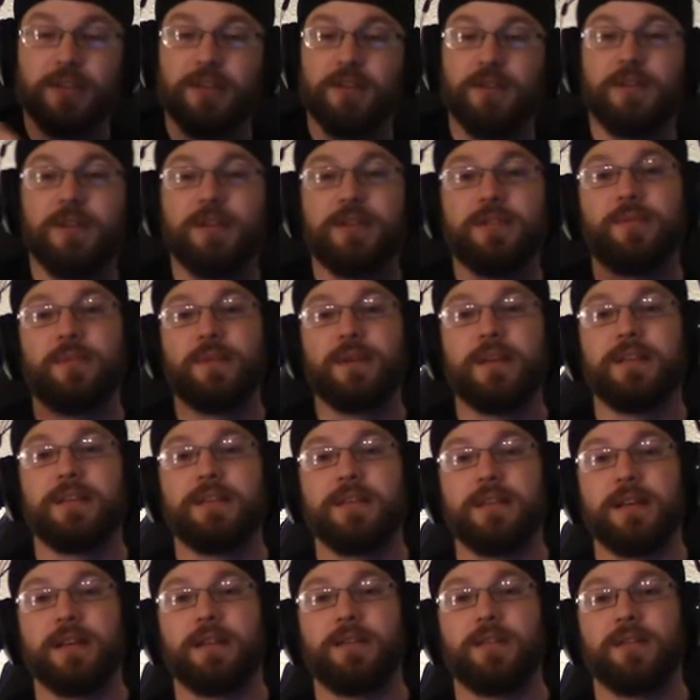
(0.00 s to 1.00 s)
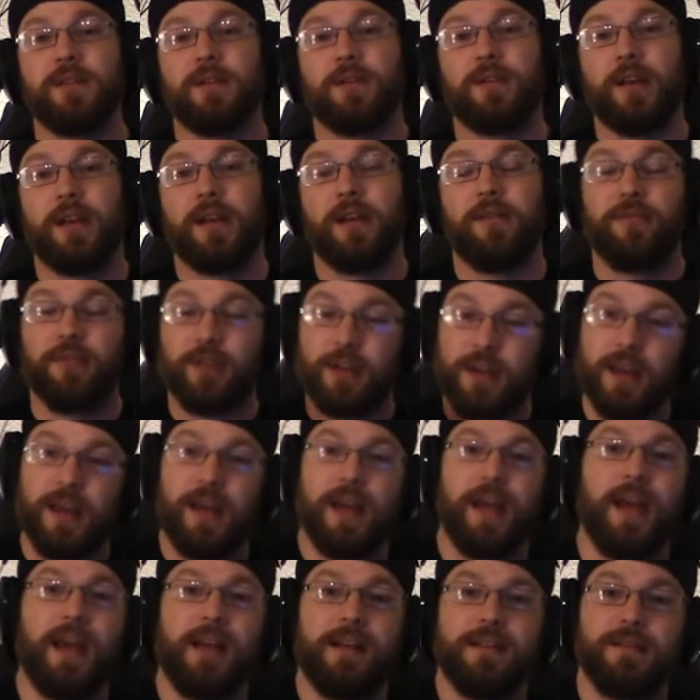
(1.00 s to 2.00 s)
30-26, okay, for Kay
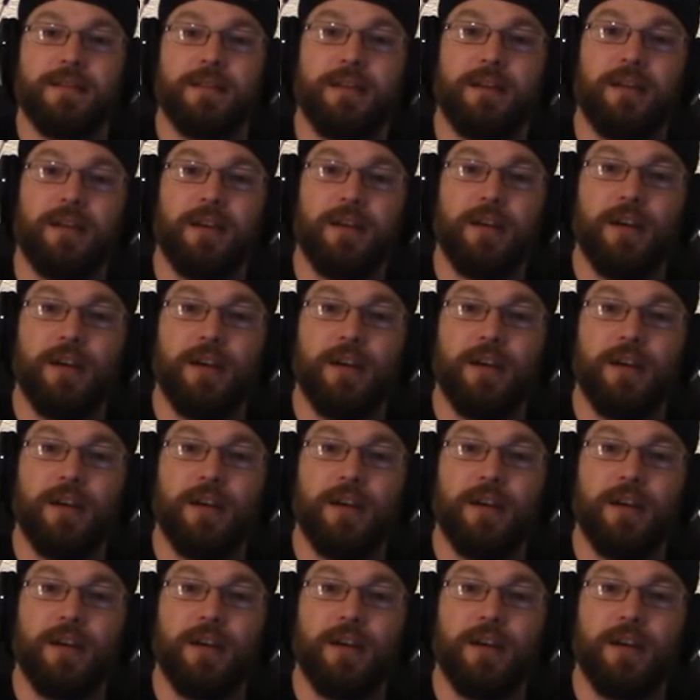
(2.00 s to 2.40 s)
Hansen.